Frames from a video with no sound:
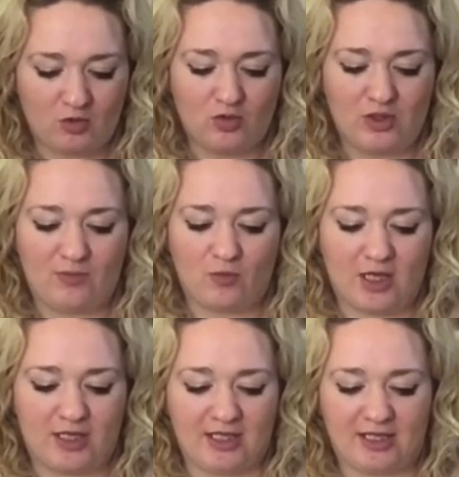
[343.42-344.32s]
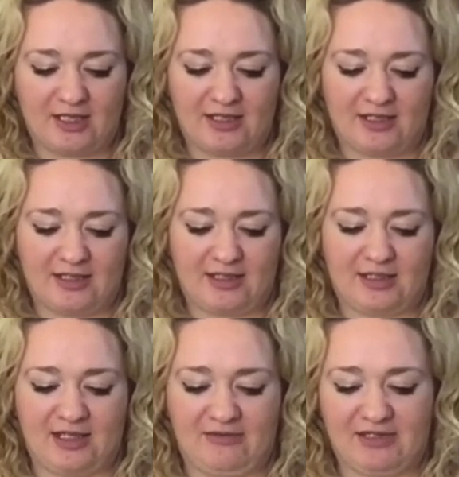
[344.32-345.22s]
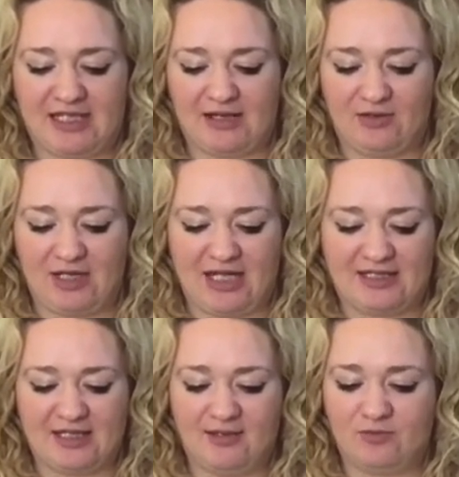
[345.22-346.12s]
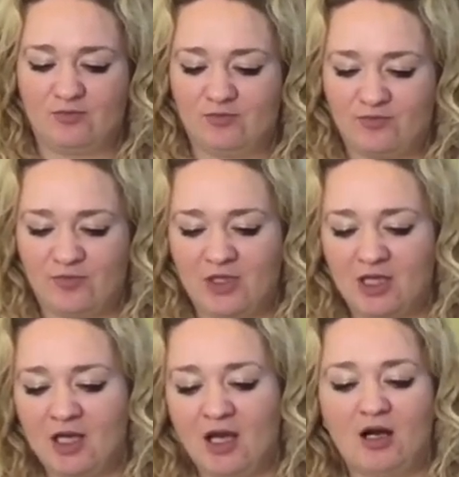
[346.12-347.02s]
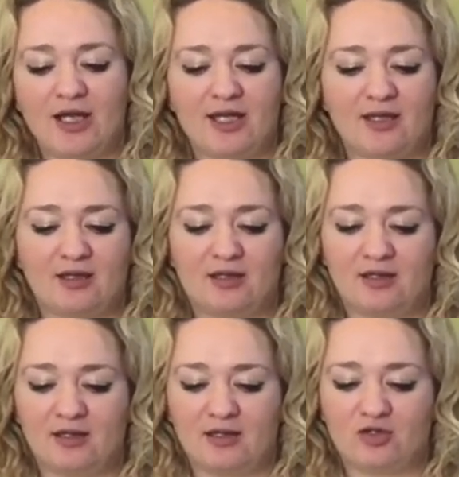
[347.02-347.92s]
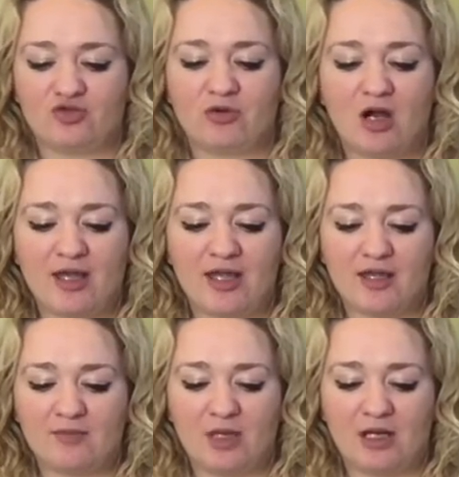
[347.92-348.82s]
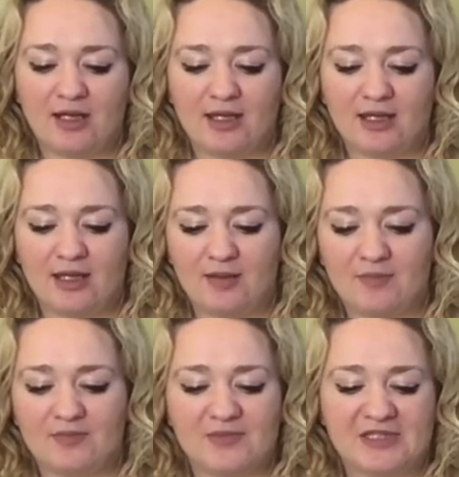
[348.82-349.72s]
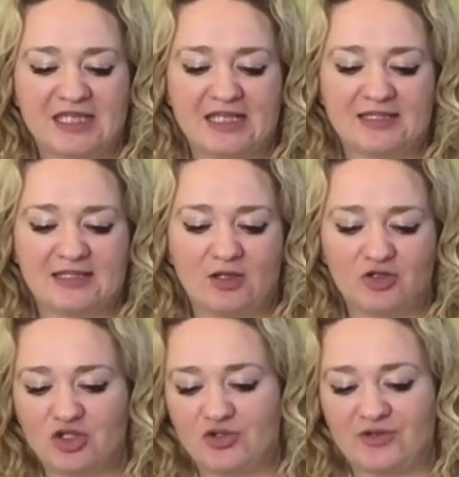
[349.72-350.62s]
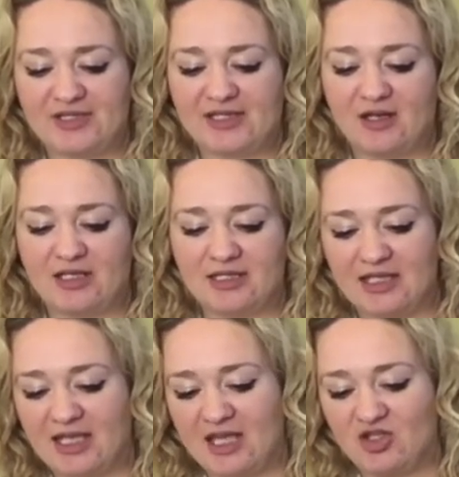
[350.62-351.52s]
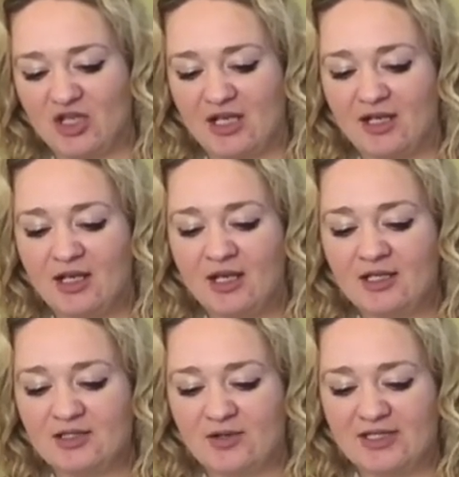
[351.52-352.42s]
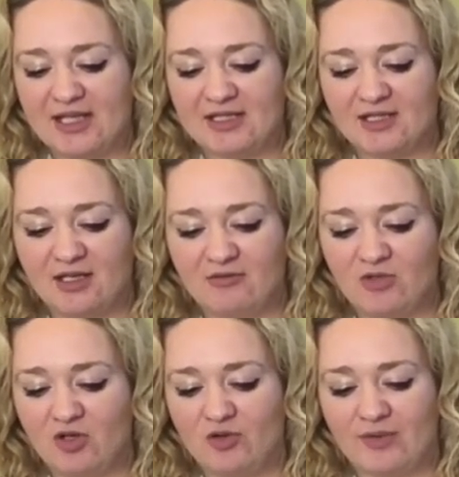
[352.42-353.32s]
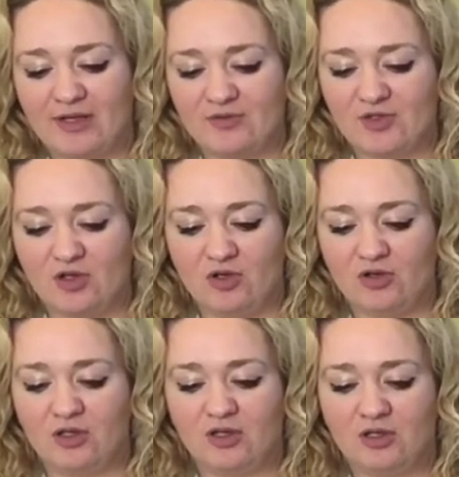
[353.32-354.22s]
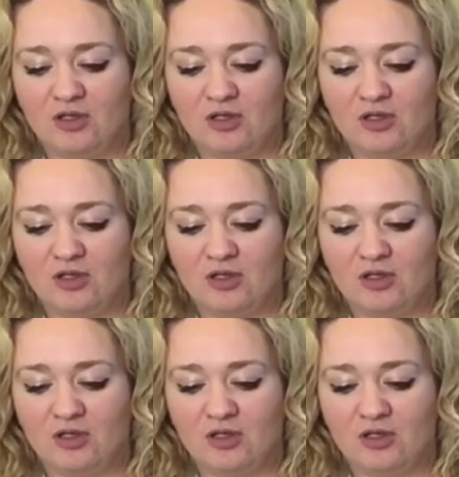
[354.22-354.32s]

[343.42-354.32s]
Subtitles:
all in one and clear it out later. I dry my seeds just on the side in the kitchen, so I tend to roll them out on